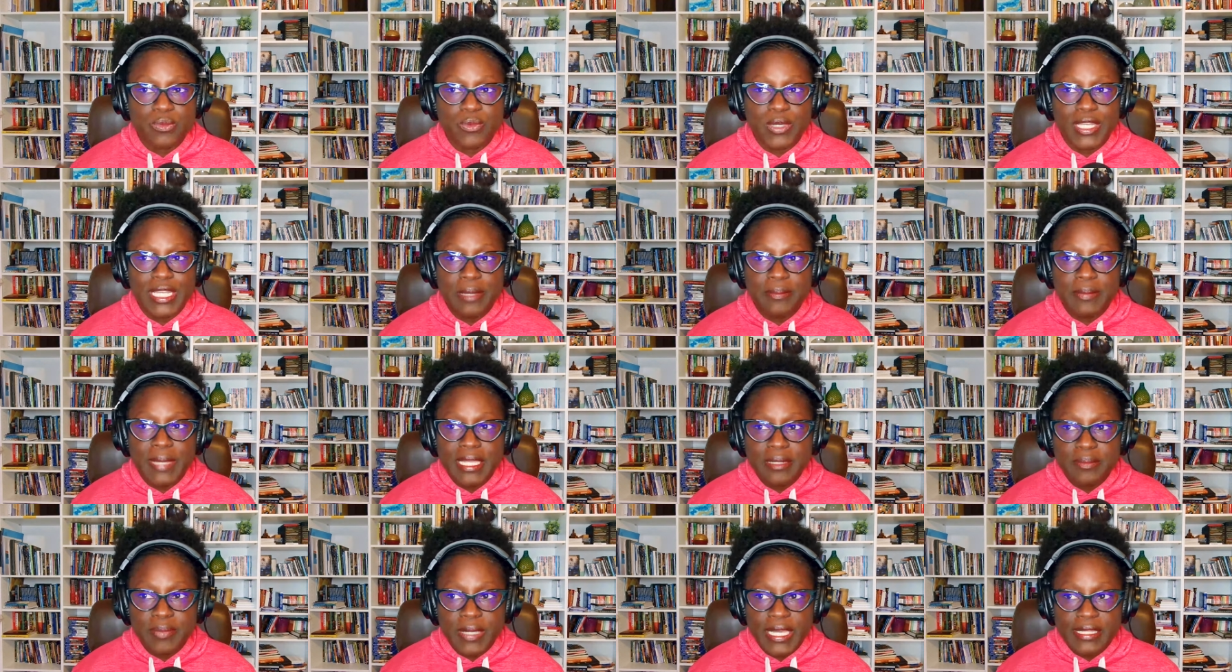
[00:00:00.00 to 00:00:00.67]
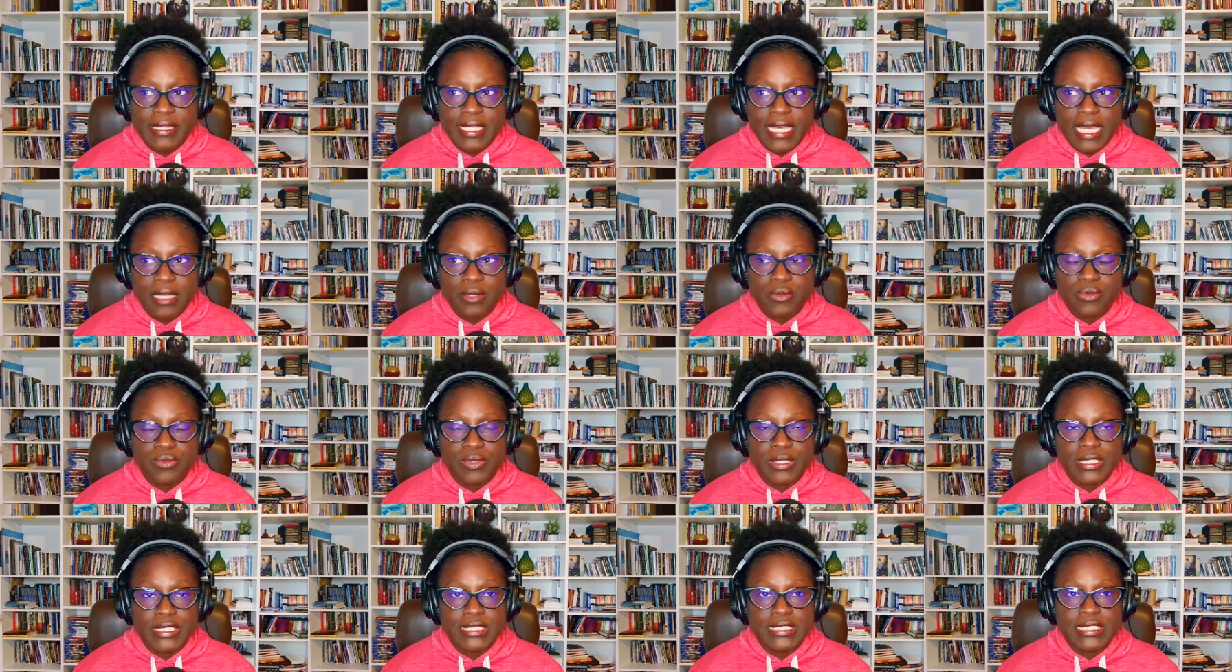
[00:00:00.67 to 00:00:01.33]
And what I meant by that
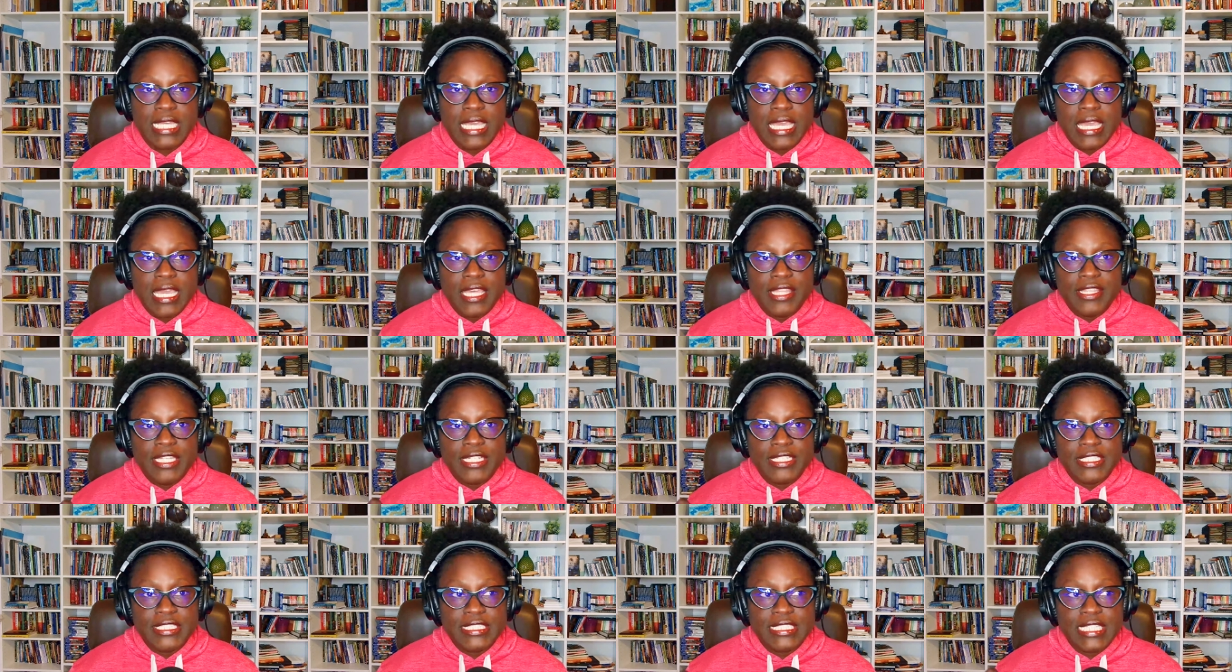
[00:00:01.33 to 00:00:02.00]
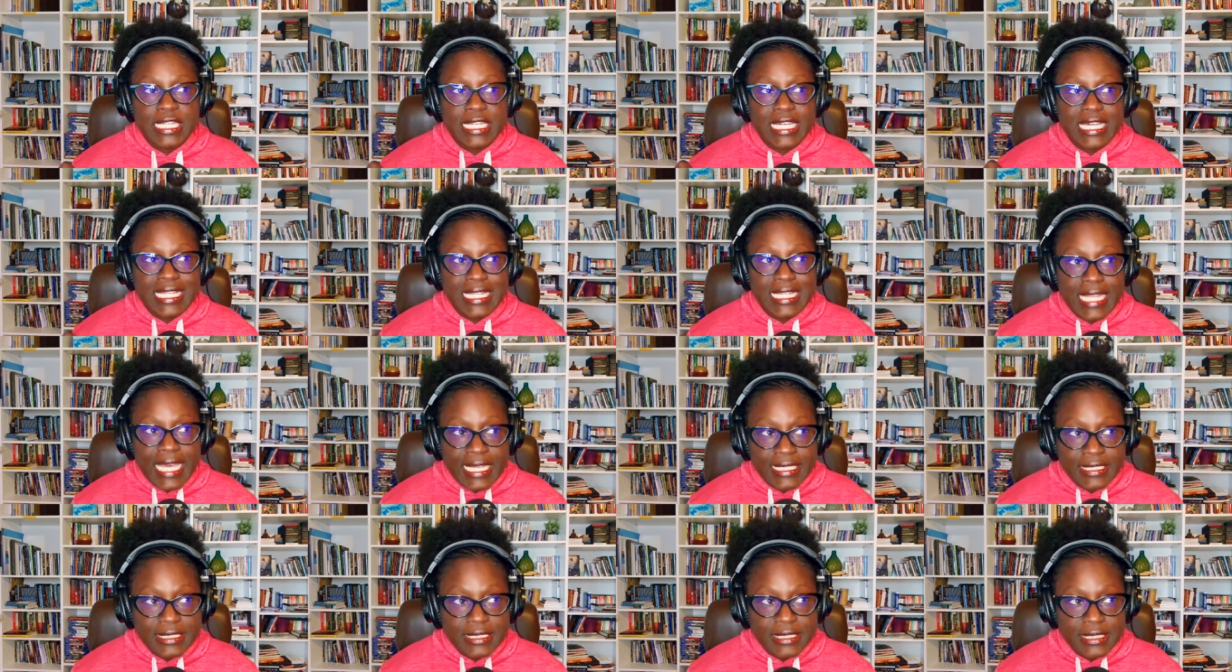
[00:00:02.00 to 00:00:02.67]
was there is a
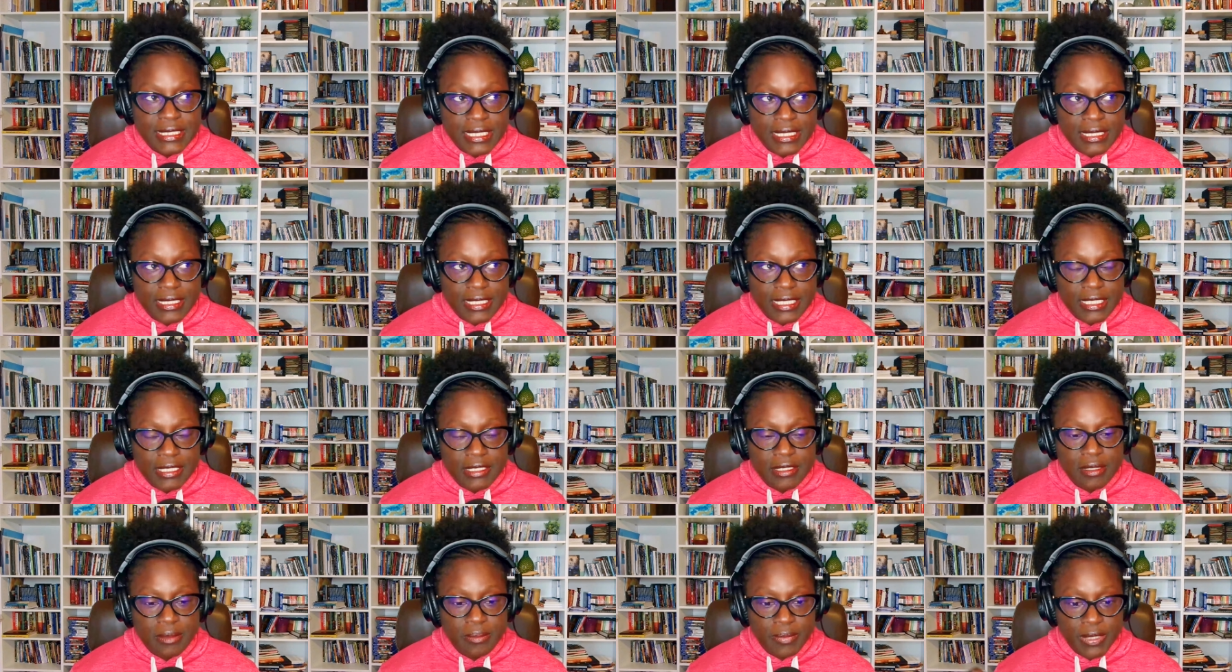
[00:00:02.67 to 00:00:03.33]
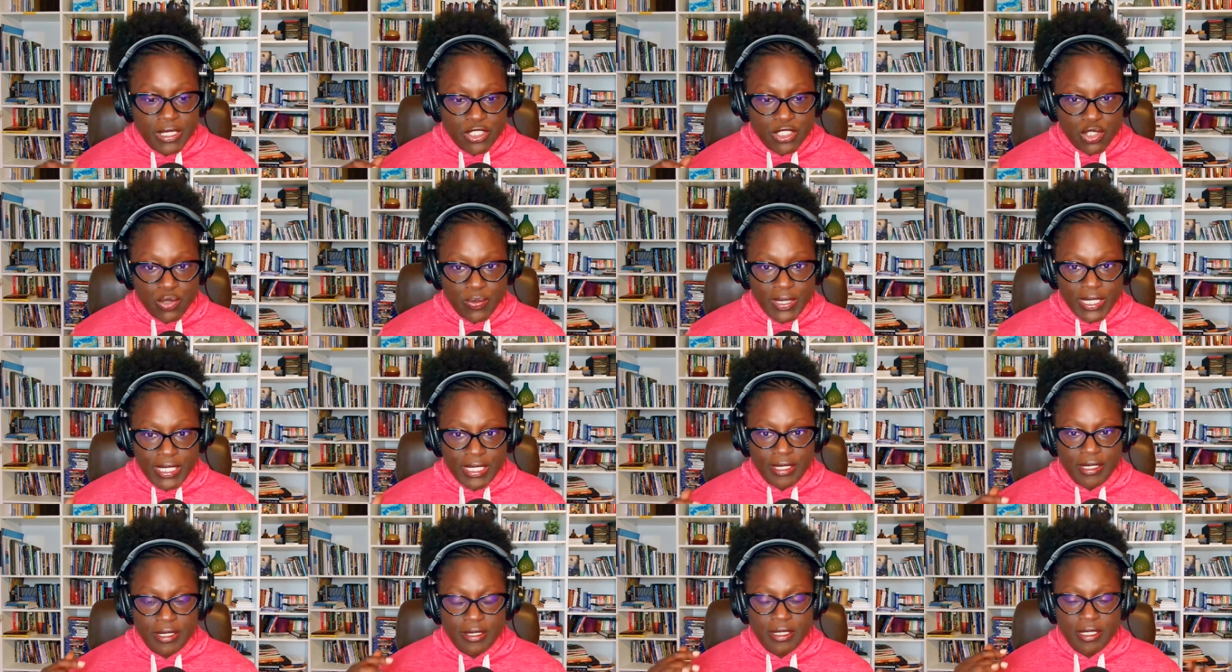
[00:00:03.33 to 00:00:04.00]
glass ceiling
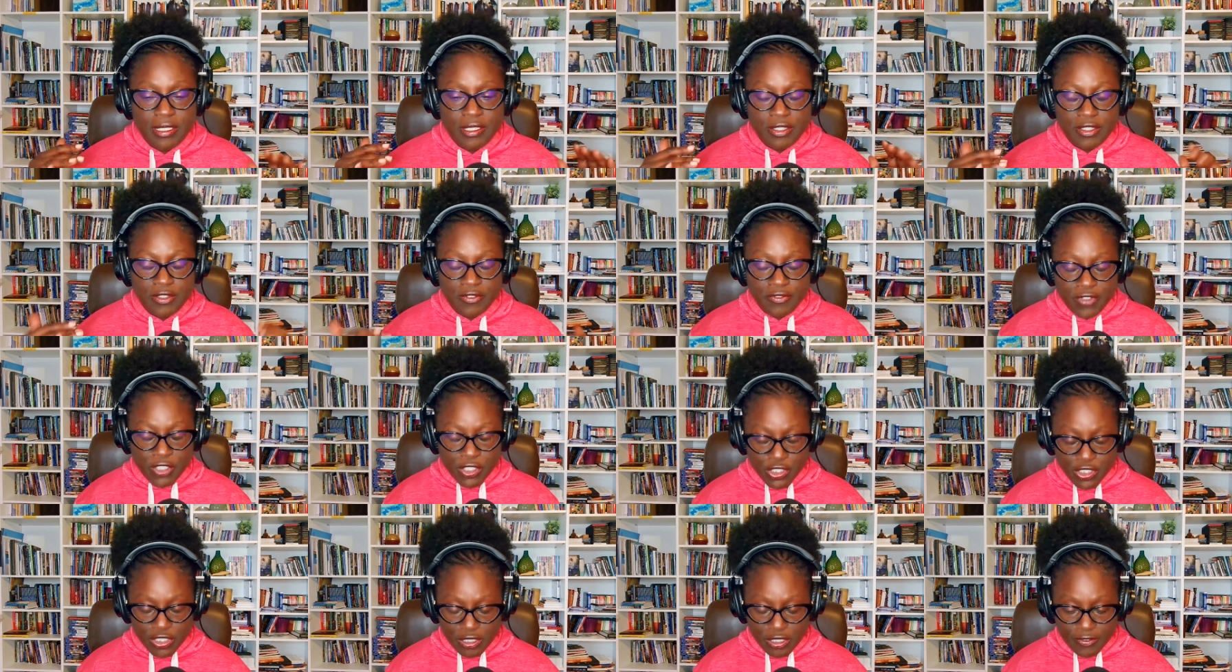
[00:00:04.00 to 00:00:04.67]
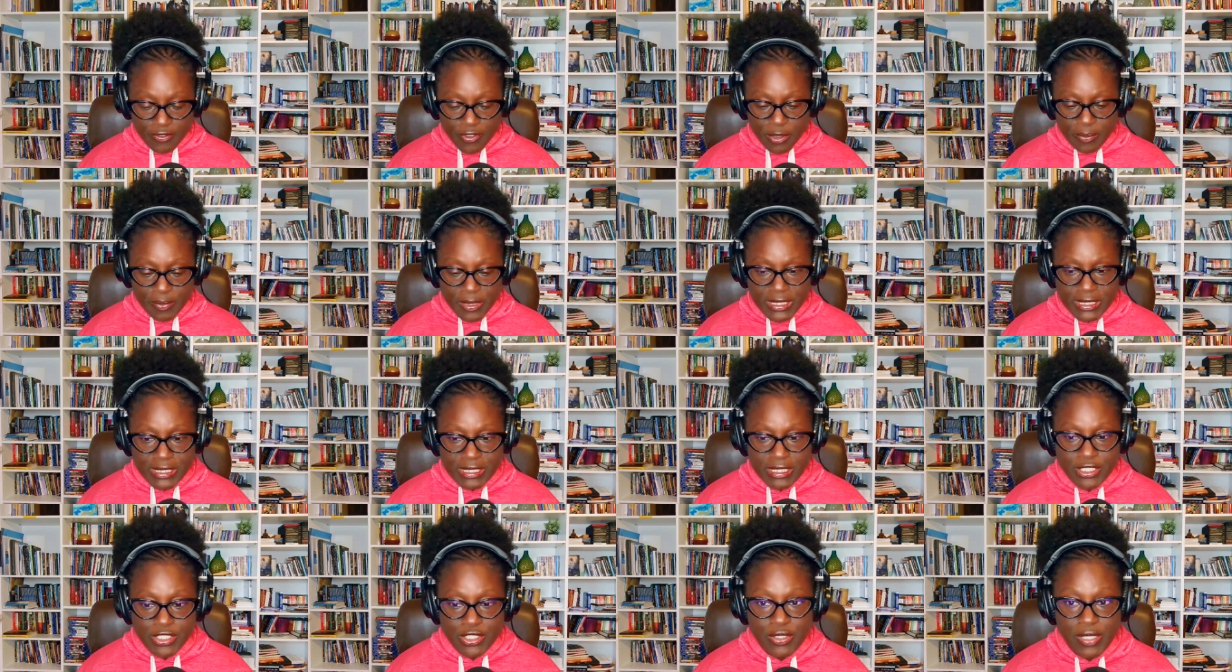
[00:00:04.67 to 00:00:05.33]
between the version of your
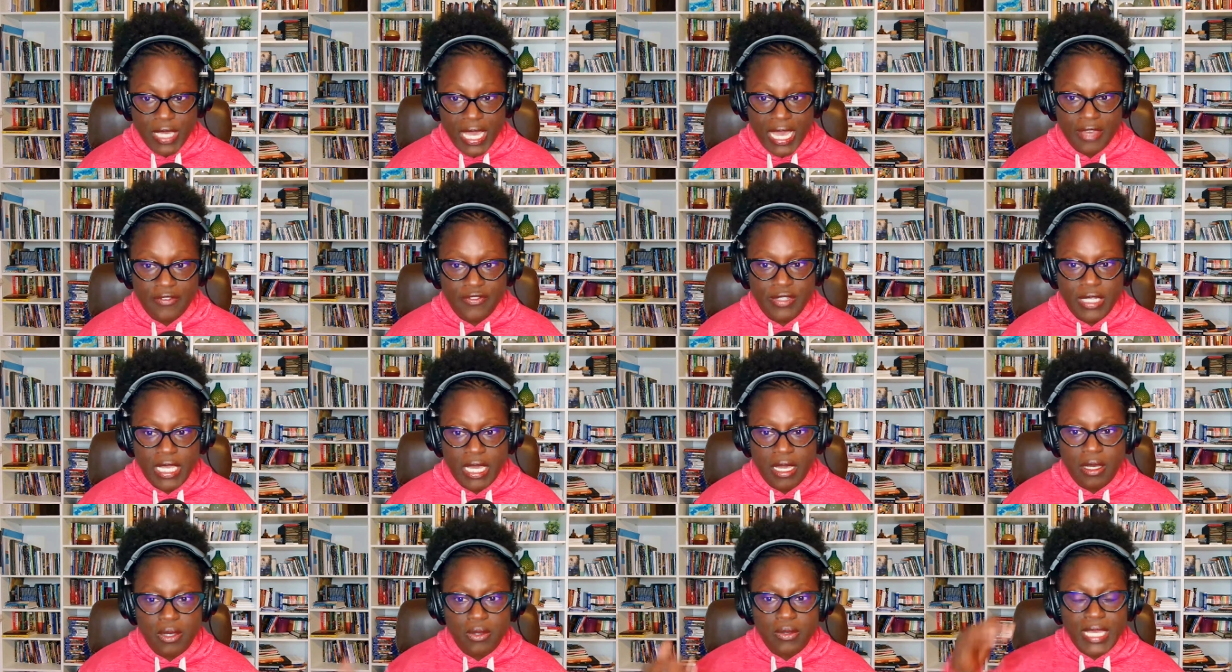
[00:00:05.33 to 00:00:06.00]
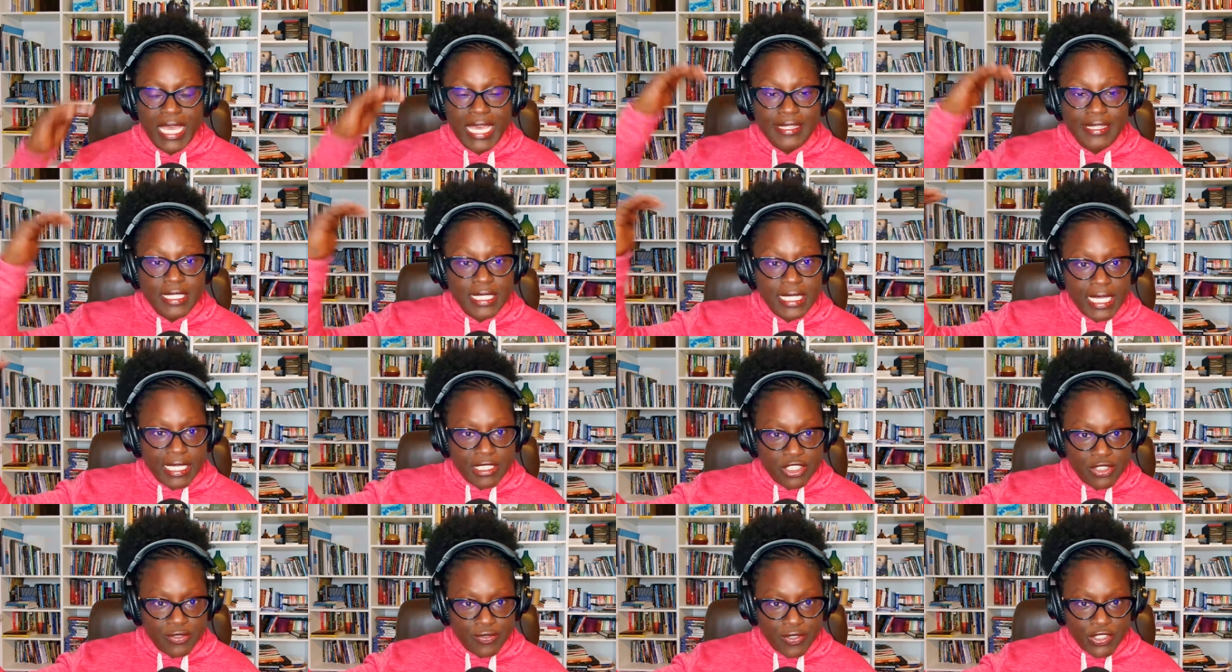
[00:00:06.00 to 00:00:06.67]
business you have now and the
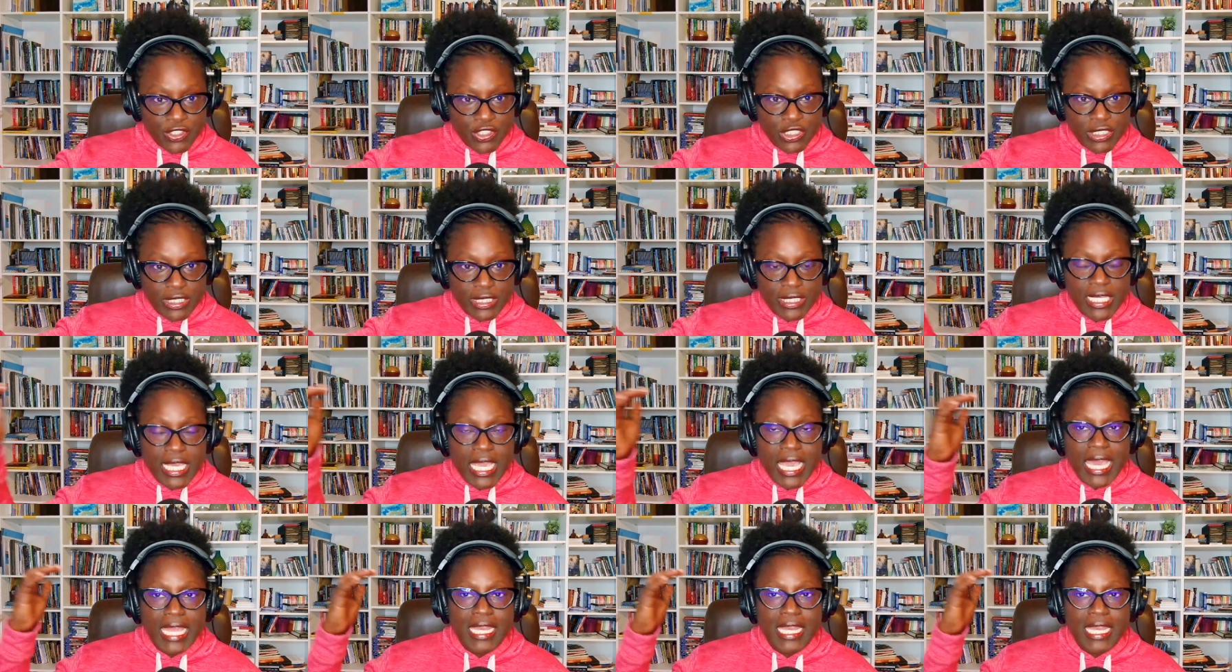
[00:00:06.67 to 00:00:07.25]
next version.